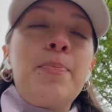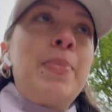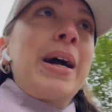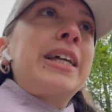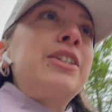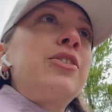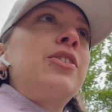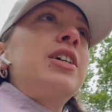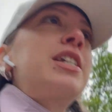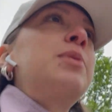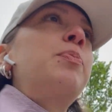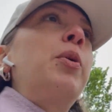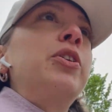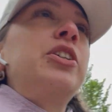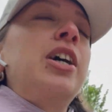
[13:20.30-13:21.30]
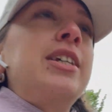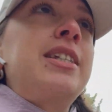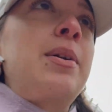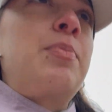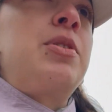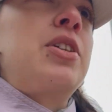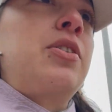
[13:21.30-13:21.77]
Back to this podcast
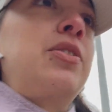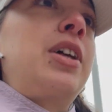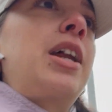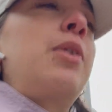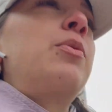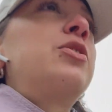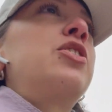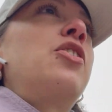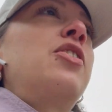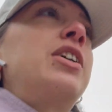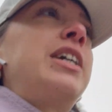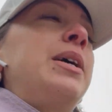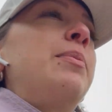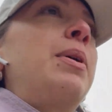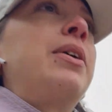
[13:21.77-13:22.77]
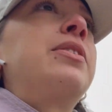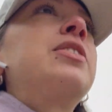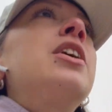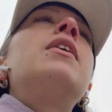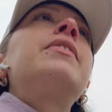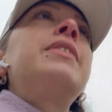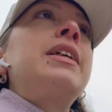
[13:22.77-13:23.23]
episode that I was talking about.
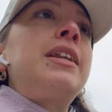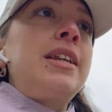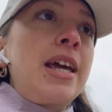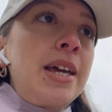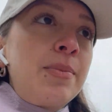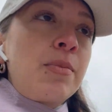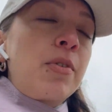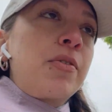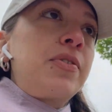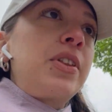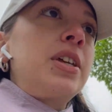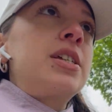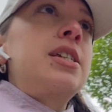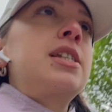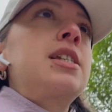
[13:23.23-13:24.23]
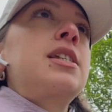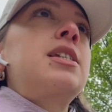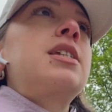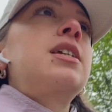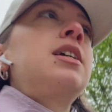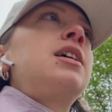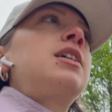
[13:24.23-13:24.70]
The name of
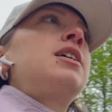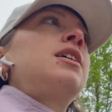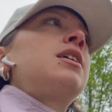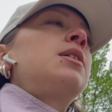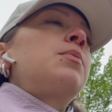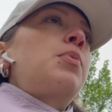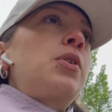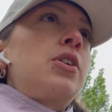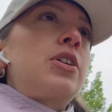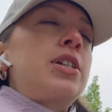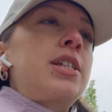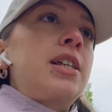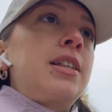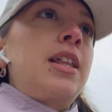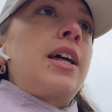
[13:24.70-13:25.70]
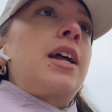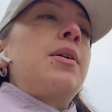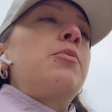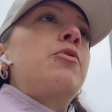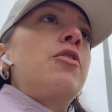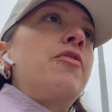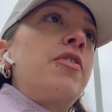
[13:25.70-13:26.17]
this person that
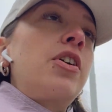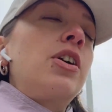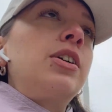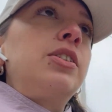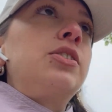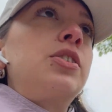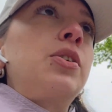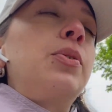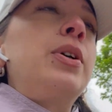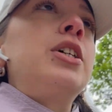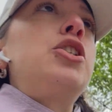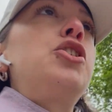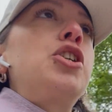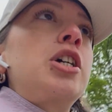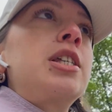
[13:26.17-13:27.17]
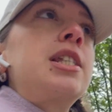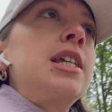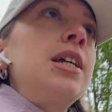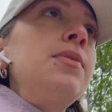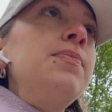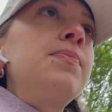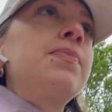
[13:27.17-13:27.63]
I'm referring to is
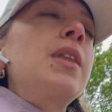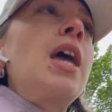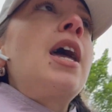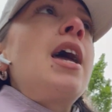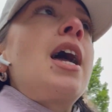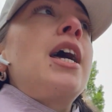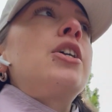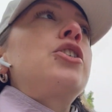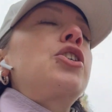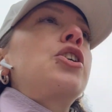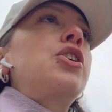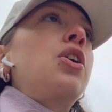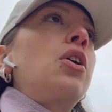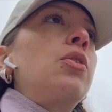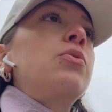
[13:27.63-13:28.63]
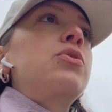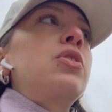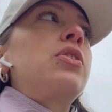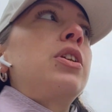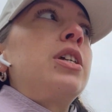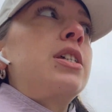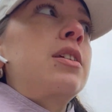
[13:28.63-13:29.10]
Jessie, and she goes
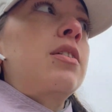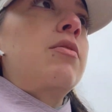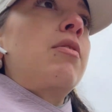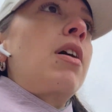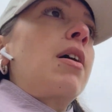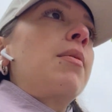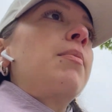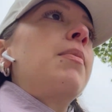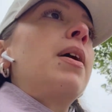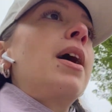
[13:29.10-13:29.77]
on Instagram